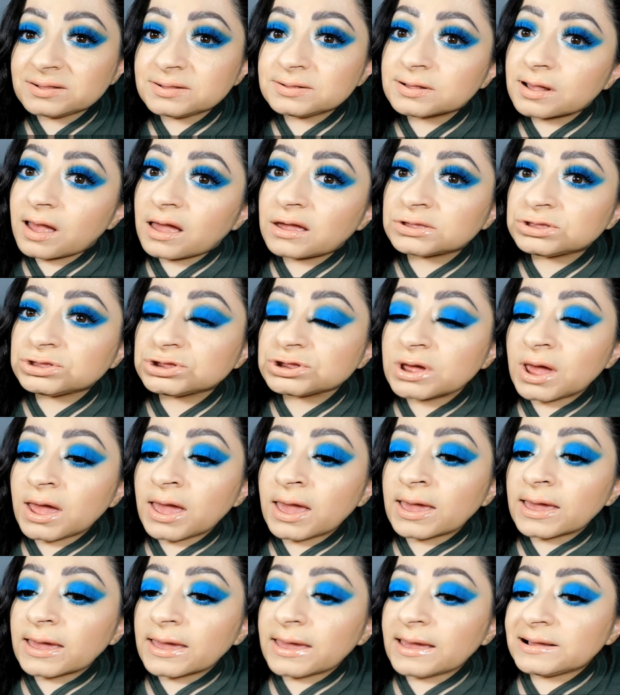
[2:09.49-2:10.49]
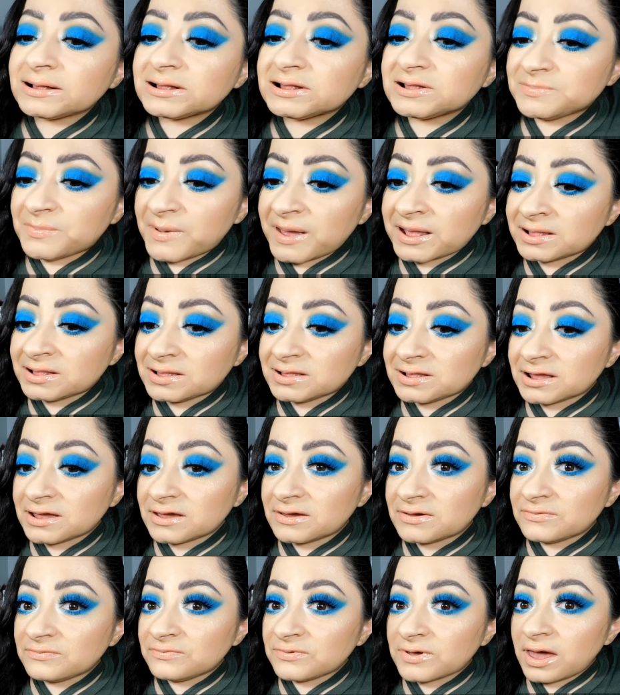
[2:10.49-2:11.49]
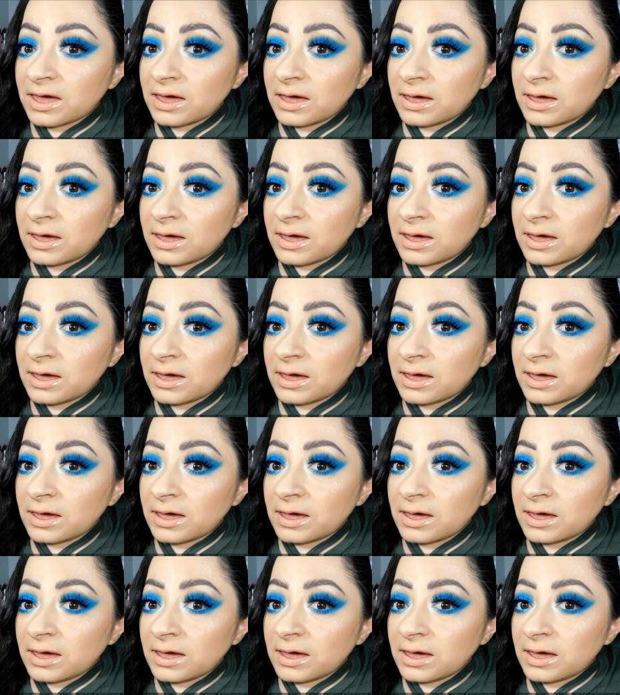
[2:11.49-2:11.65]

such expensive